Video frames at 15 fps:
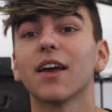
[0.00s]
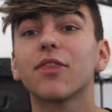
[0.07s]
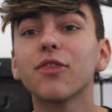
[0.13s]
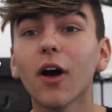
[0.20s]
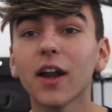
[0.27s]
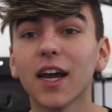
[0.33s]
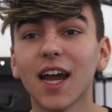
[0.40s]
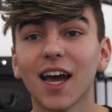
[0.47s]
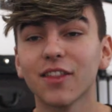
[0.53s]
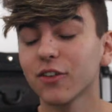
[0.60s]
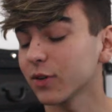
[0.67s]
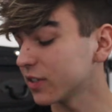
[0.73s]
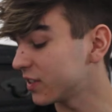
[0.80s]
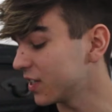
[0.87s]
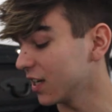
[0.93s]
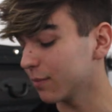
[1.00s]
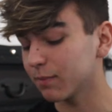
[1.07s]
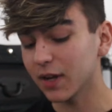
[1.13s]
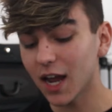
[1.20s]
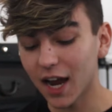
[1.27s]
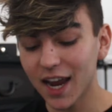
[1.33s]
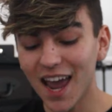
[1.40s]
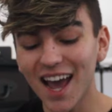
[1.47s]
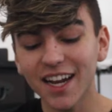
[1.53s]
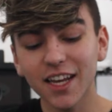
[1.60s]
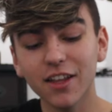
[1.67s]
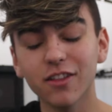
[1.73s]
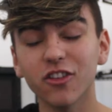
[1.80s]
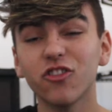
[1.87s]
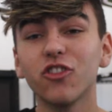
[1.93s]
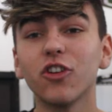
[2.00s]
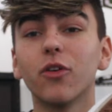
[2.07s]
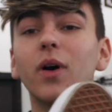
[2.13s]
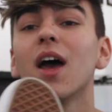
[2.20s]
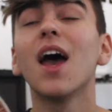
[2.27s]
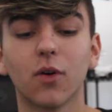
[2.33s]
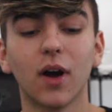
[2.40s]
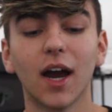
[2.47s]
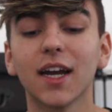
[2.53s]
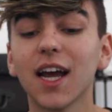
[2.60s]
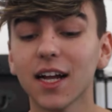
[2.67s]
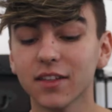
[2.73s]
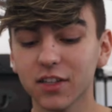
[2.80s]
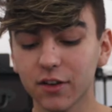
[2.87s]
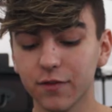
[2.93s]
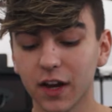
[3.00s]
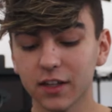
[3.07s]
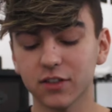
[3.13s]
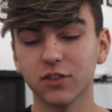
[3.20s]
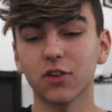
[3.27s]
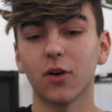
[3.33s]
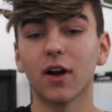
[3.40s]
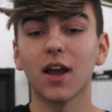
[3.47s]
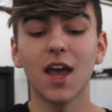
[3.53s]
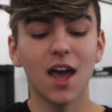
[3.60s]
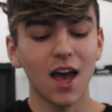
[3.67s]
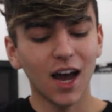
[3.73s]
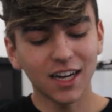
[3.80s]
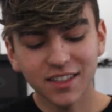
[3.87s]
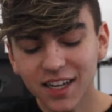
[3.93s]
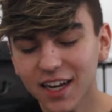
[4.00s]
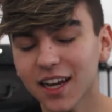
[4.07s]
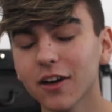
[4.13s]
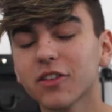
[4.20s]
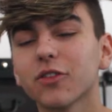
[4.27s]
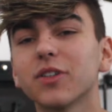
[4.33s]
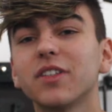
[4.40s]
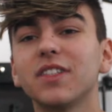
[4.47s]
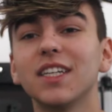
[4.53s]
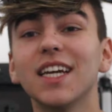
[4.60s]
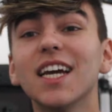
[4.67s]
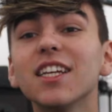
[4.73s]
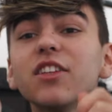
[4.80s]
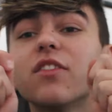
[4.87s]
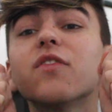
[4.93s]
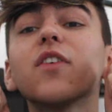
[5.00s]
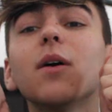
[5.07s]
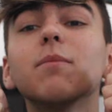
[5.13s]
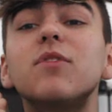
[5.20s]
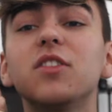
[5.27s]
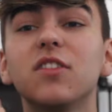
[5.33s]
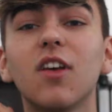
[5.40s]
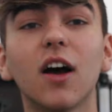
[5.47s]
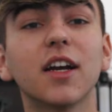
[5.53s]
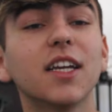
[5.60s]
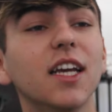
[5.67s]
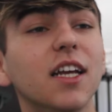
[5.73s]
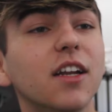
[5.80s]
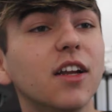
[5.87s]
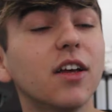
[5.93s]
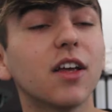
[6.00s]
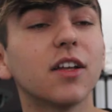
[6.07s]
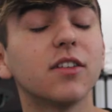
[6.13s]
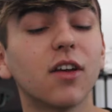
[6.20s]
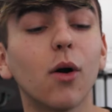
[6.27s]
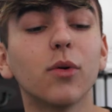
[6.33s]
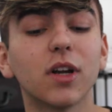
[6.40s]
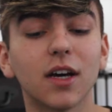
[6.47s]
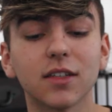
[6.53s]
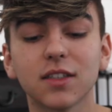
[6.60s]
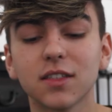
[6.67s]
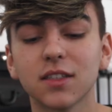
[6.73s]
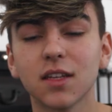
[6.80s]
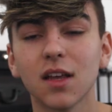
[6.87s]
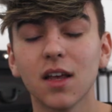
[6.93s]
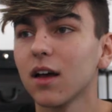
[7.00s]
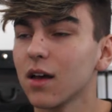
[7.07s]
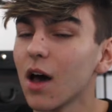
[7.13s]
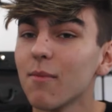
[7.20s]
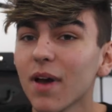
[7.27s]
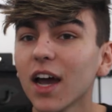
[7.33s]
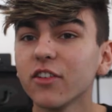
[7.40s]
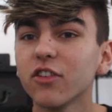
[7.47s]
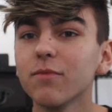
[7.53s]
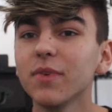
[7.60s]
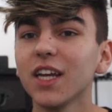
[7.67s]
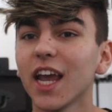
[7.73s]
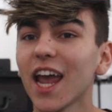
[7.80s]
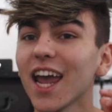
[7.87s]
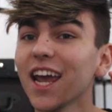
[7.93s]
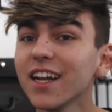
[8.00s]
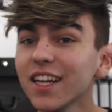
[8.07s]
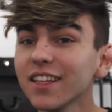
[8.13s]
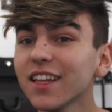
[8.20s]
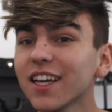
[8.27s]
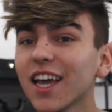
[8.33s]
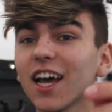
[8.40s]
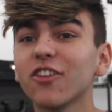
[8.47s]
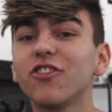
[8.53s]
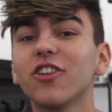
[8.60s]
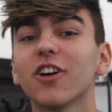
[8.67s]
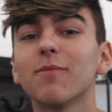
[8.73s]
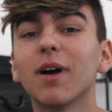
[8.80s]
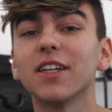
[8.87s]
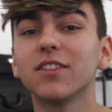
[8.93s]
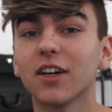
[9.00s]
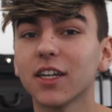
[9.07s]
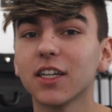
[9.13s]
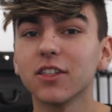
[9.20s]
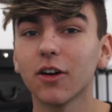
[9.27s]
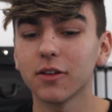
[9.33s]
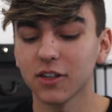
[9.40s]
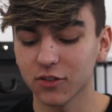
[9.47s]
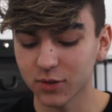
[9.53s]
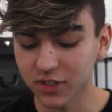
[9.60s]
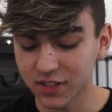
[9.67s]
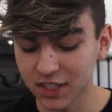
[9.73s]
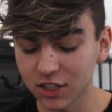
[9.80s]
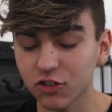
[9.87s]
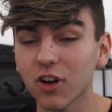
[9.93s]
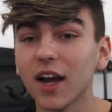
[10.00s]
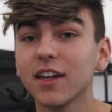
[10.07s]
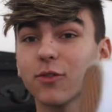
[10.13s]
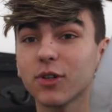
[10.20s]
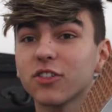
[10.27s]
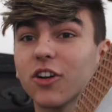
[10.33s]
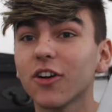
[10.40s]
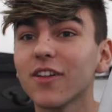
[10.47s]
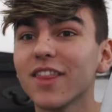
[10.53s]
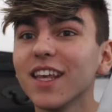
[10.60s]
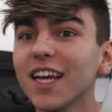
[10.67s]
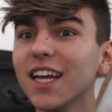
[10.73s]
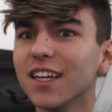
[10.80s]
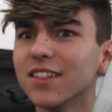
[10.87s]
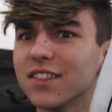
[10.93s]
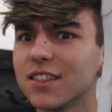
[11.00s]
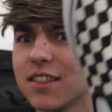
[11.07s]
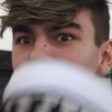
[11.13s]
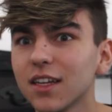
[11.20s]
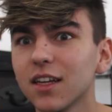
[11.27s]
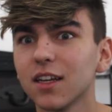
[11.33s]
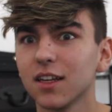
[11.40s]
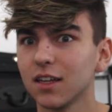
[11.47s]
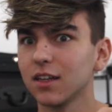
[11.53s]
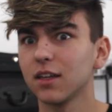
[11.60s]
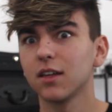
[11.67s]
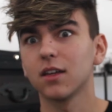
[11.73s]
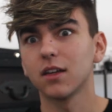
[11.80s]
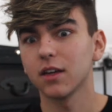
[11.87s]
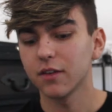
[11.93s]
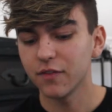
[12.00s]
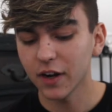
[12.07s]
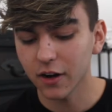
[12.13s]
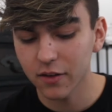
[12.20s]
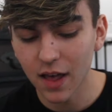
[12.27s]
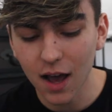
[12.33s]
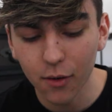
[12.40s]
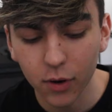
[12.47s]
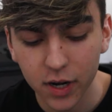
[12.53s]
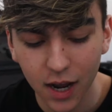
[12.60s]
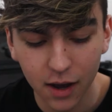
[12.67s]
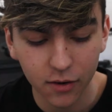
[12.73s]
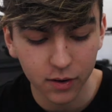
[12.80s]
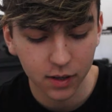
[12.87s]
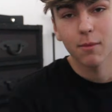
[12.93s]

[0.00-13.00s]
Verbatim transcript: I thought I had the receipt. I had it in the shoe. So I got to the Vans store. I take out the receipt. It's from Dunkin' Donuts. Imagine me handing the cashier my Dunkin' Donuts receipt trying to return these. Figure that one out.